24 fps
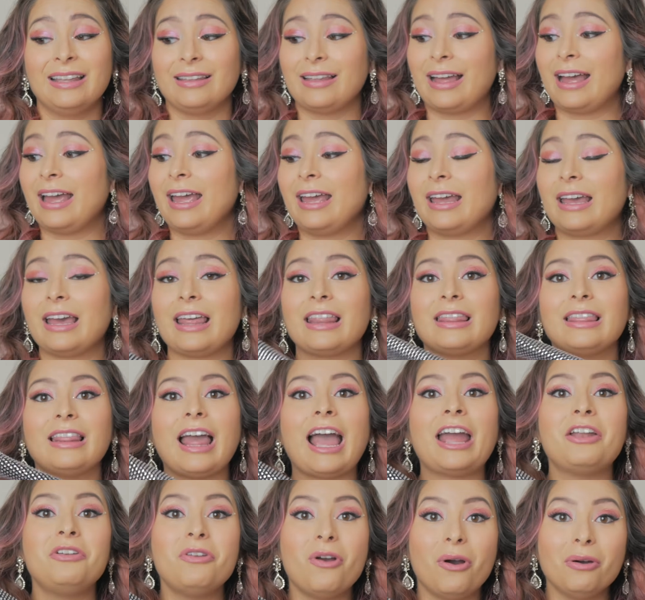Like,
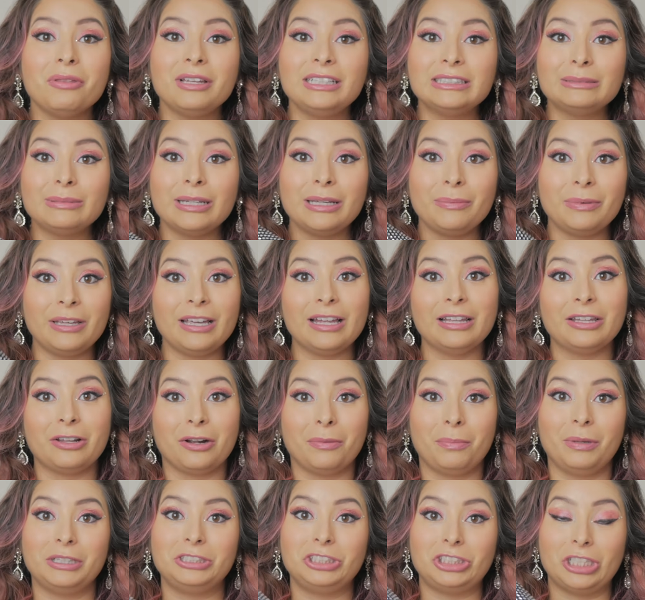I know these might be a
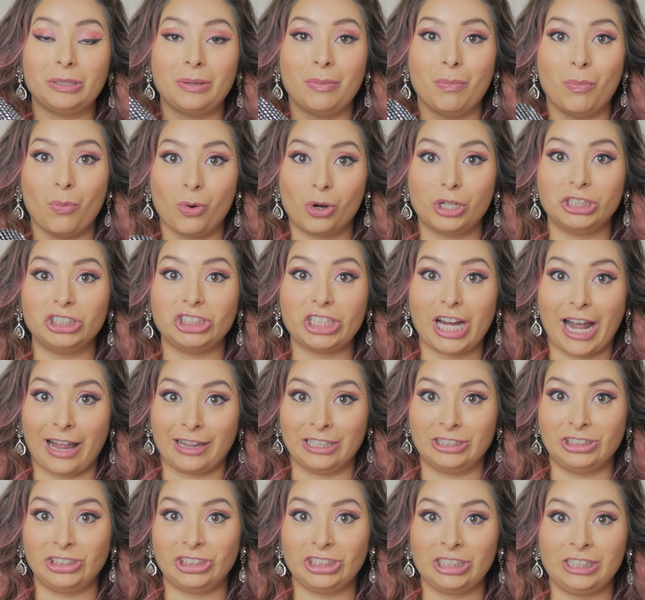little bit more
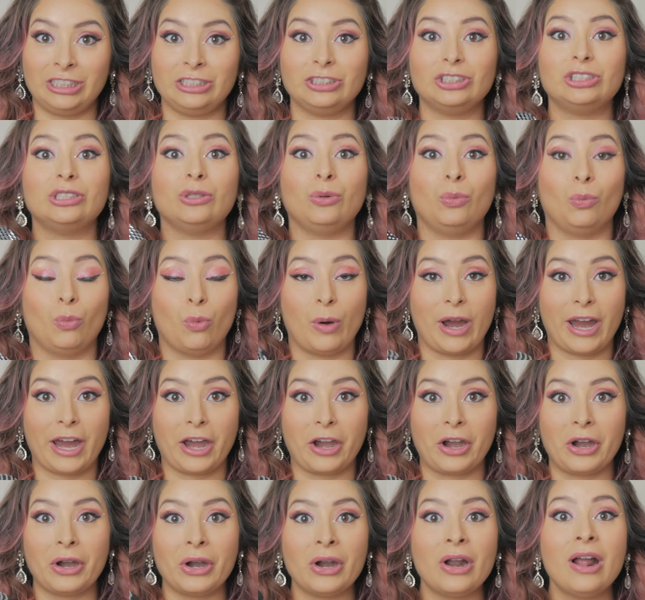challenging to
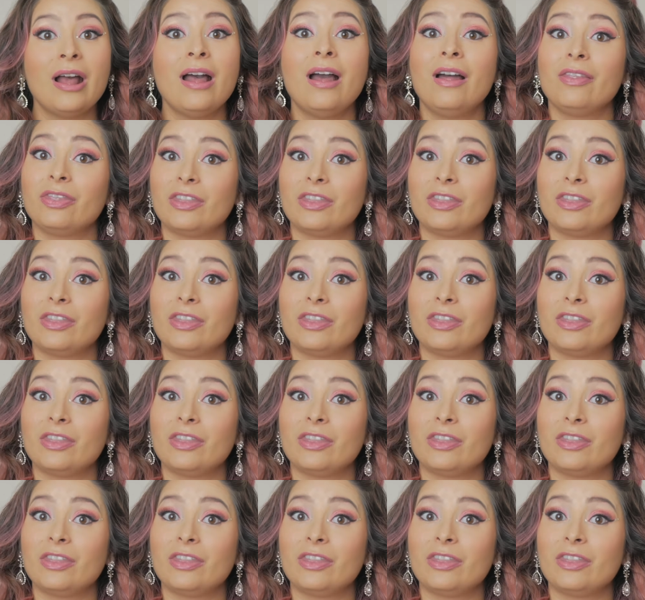wear